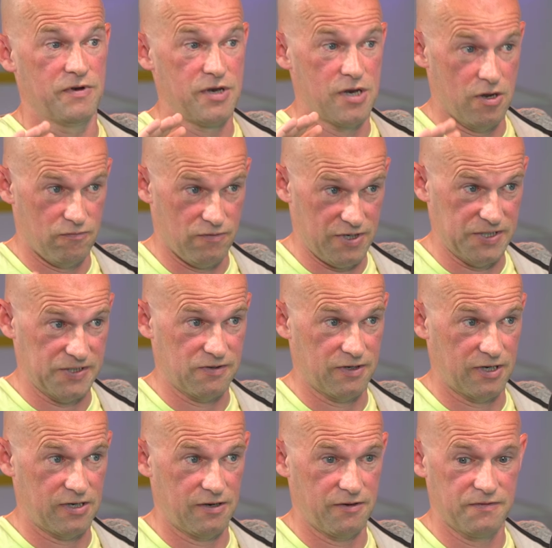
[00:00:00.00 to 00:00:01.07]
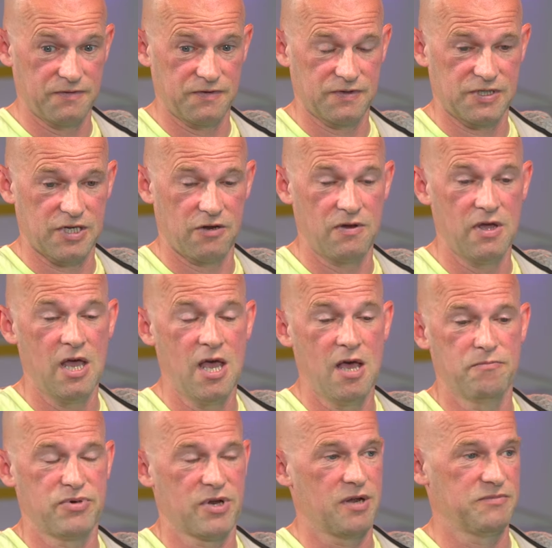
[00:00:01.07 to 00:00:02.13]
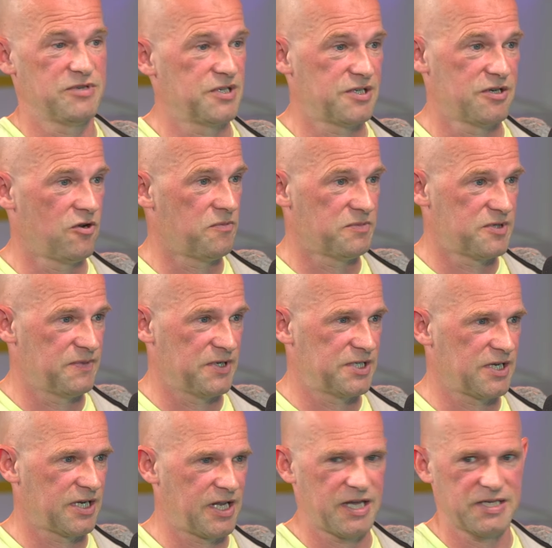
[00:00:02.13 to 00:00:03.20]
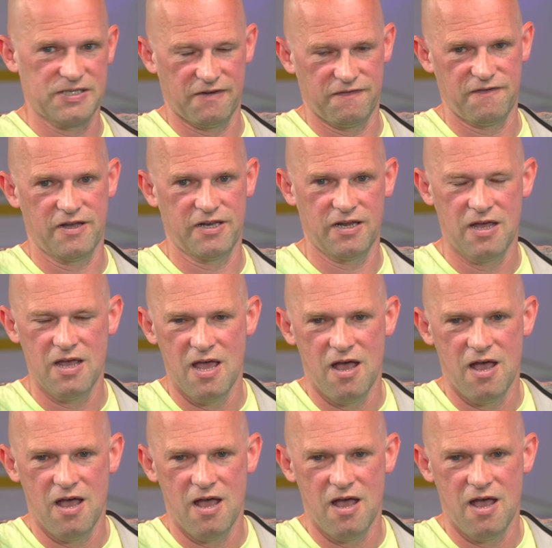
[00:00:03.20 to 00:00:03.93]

and no one has got a clue. So, but I'm just an optimist, I guess. I'd find it